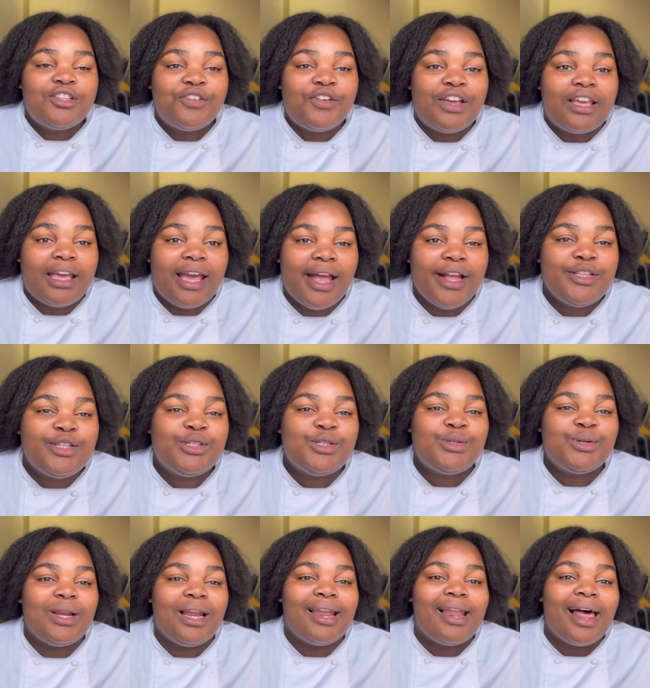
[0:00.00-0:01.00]
forget
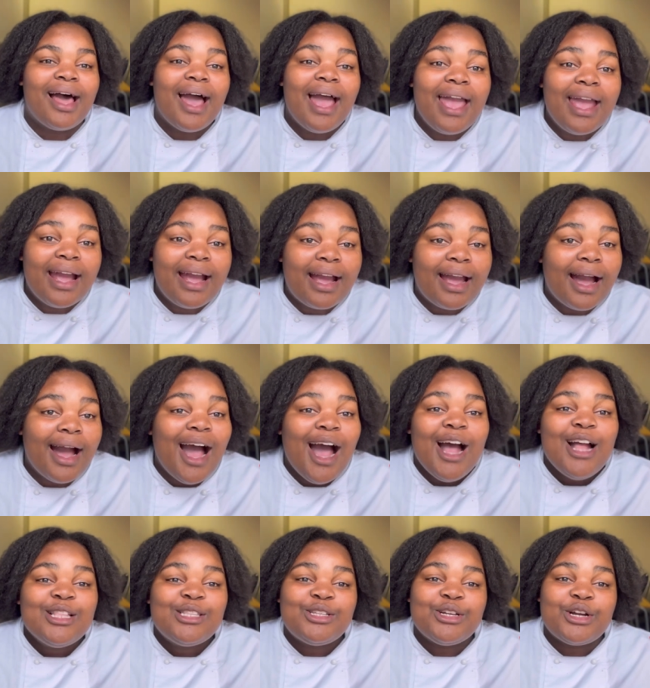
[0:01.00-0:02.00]
to like,
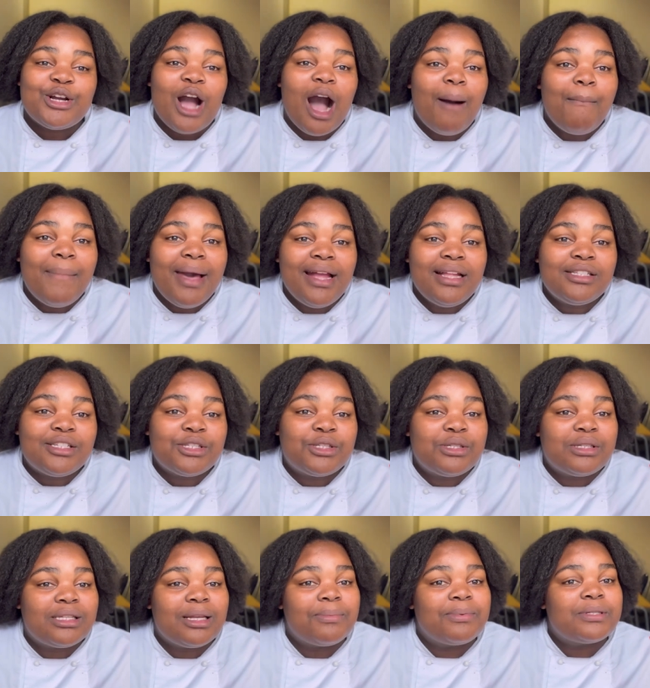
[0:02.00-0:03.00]
to comment, to
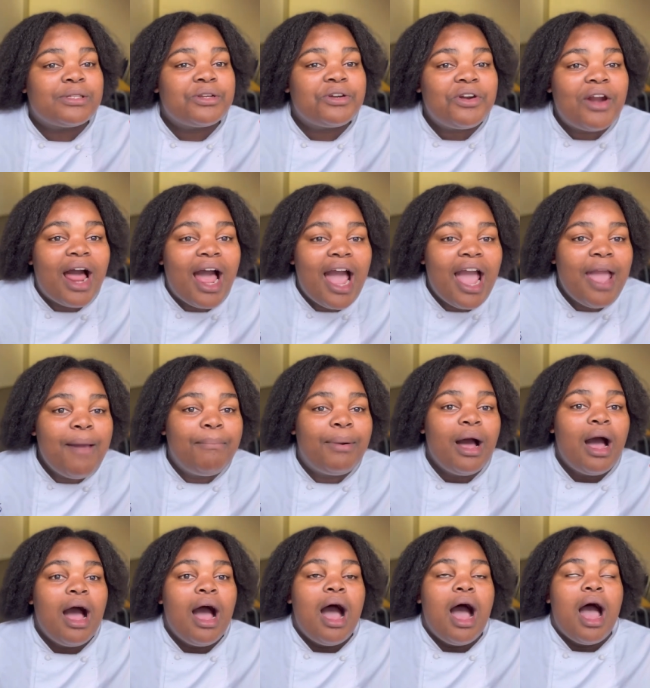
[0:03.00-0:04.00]
subscribe,
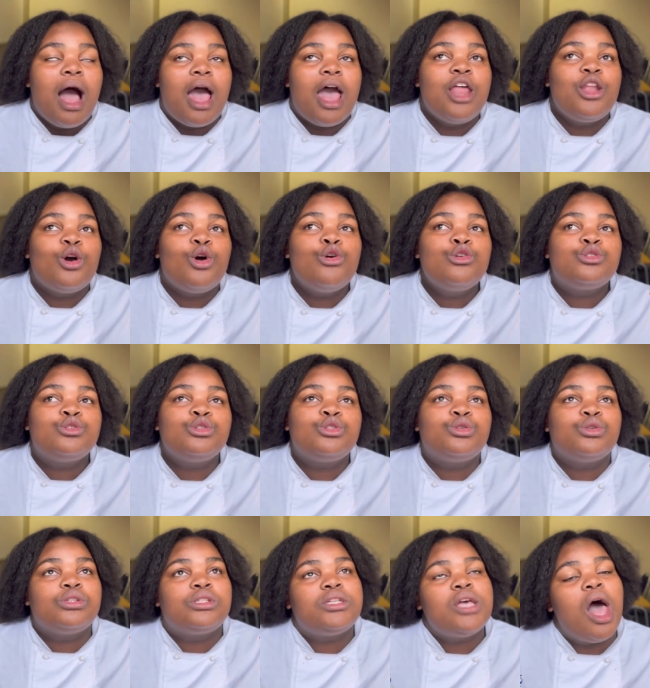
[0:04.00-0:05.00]
and also
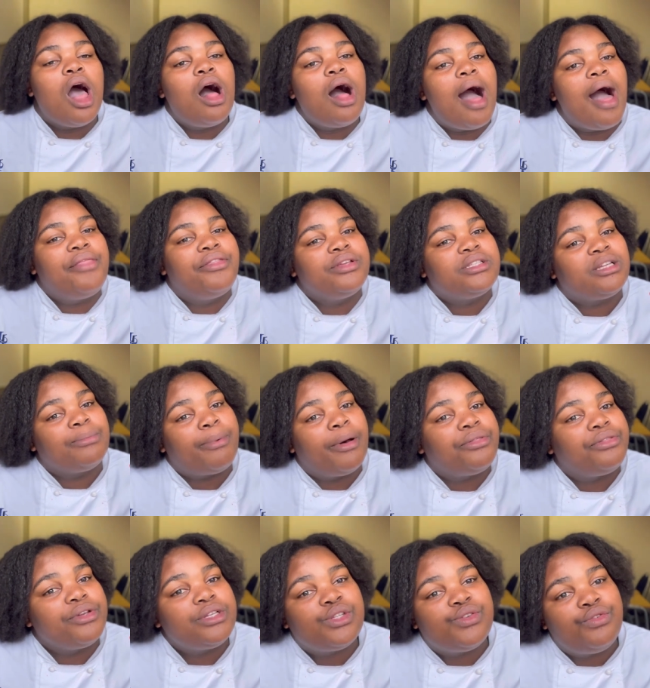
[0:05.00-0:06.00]
to tell others
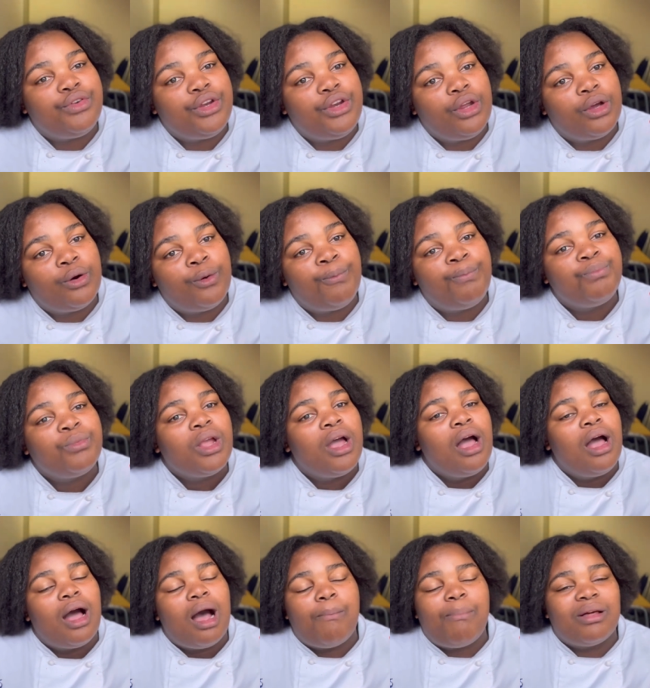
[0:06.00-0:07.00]
about this video,
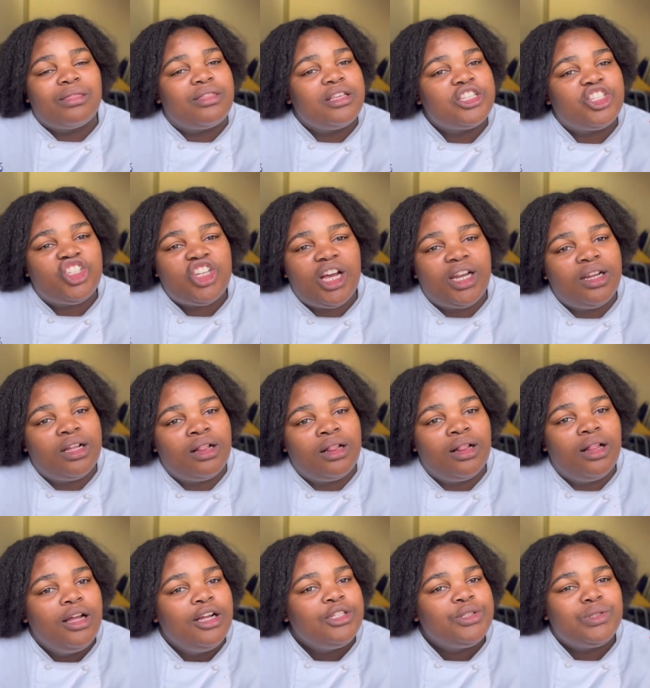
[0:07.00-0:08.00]
about this channel.
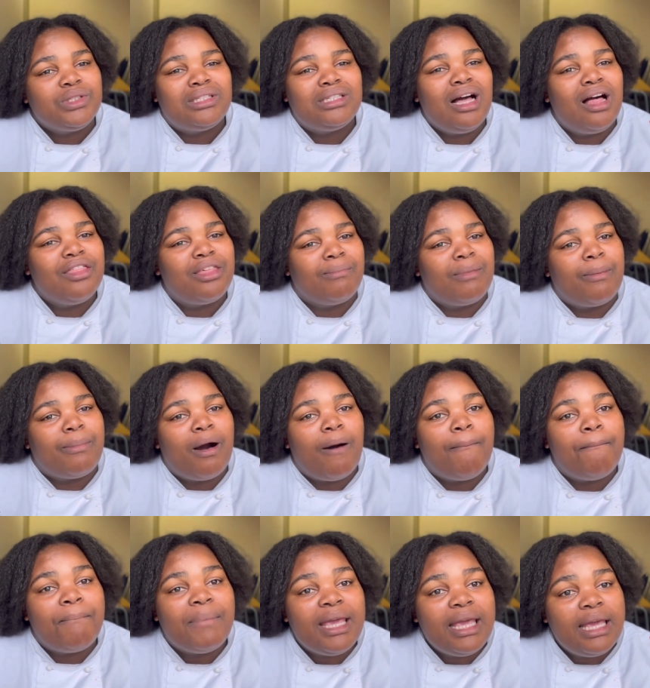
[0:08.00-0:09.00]
To tell them
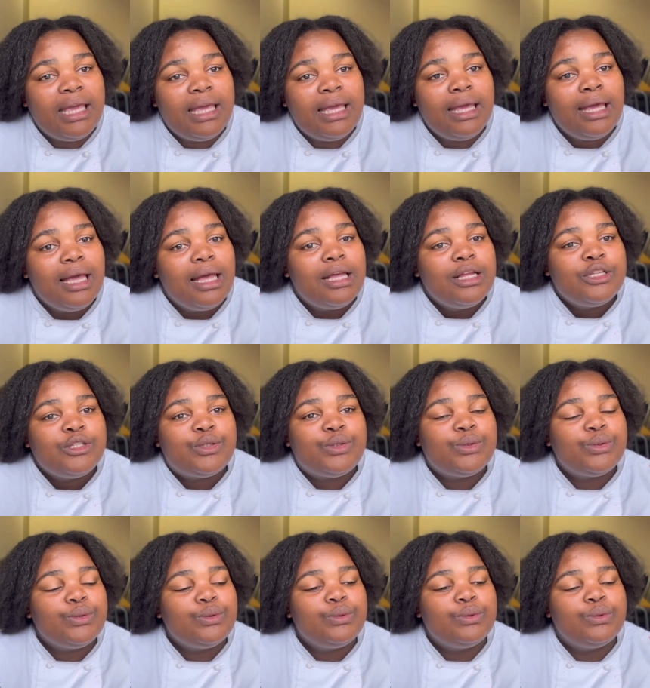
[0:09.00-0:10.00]
about me,
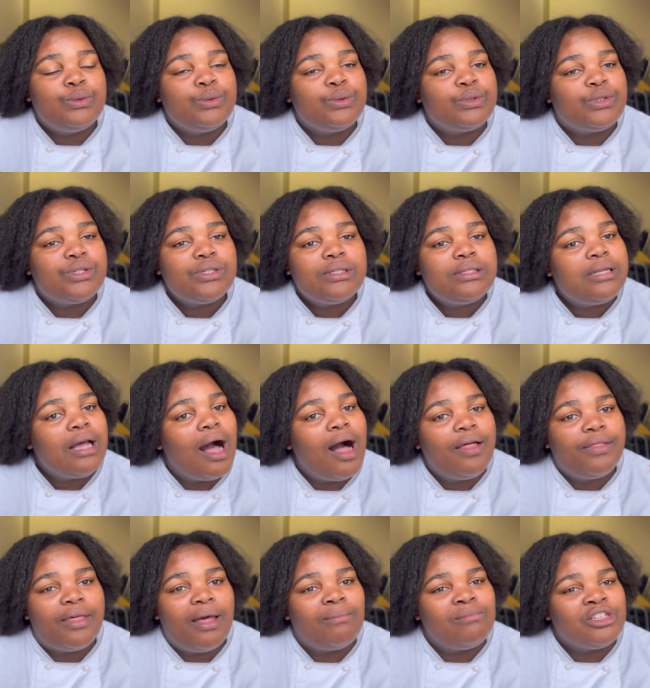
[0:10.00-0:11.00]
to just
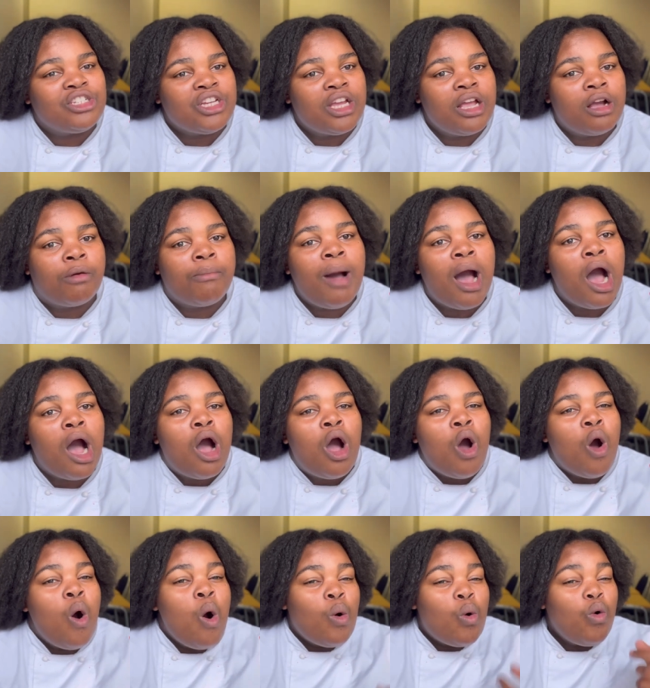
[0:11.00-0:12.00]
tell them, Jake, But
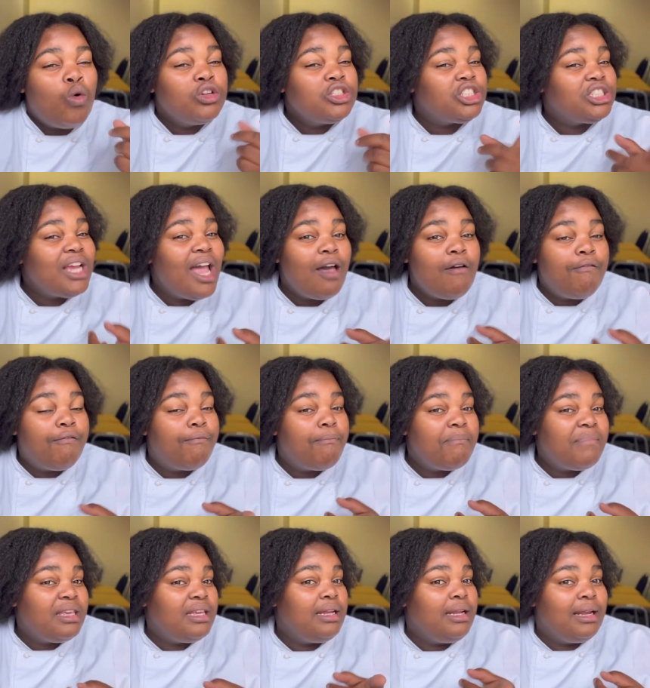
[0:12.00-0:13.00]
kuku chef
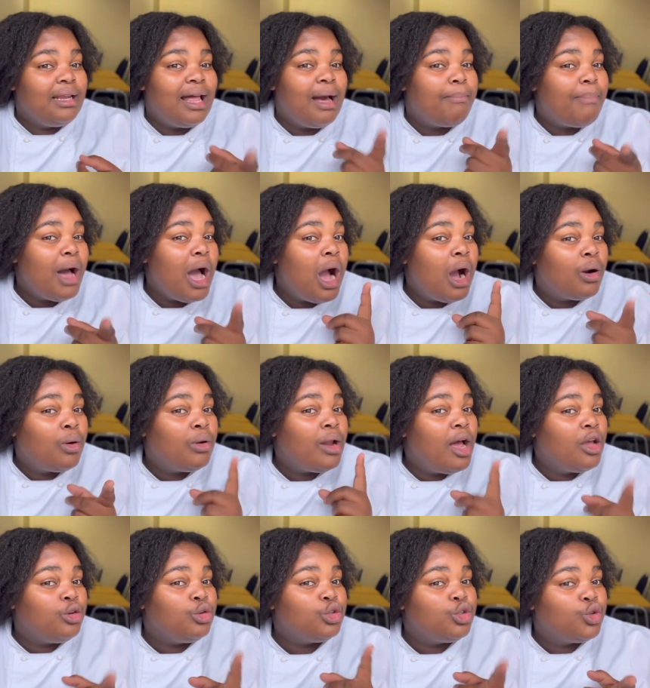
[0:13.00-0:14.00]
me lapha
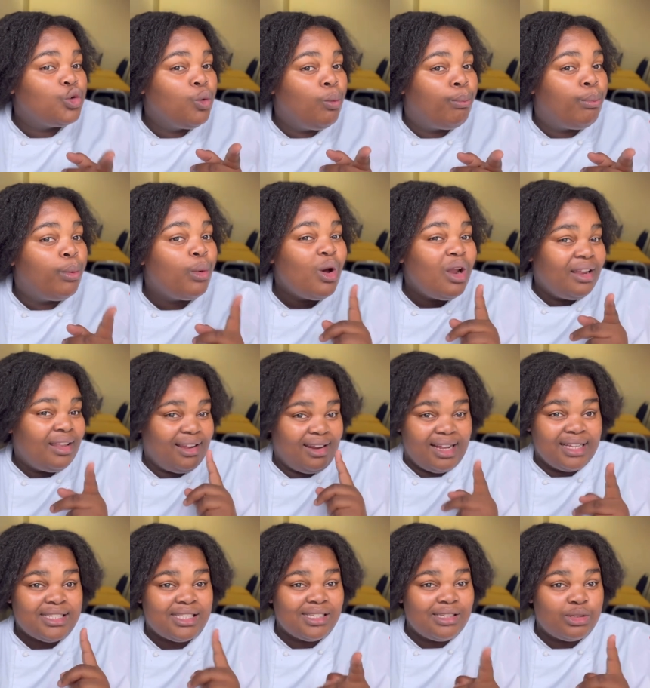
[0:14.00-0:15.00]
kula YouTube
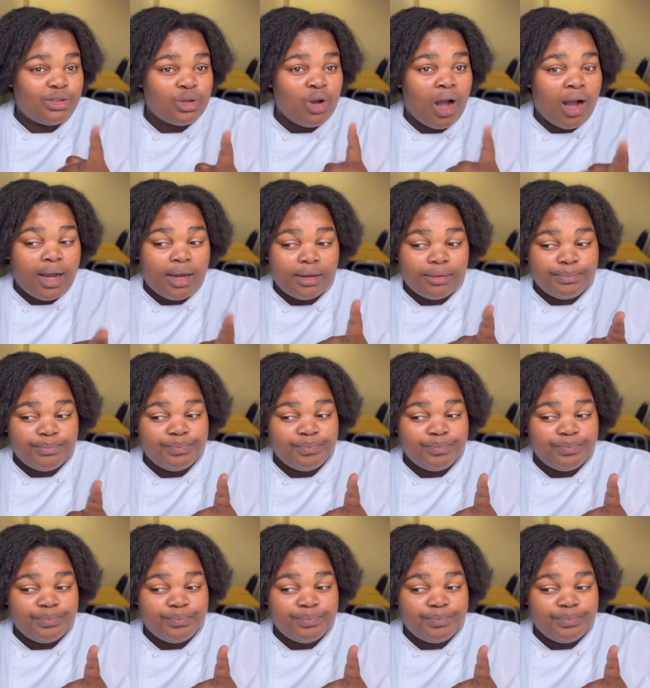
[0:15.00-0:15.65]
and TikTok.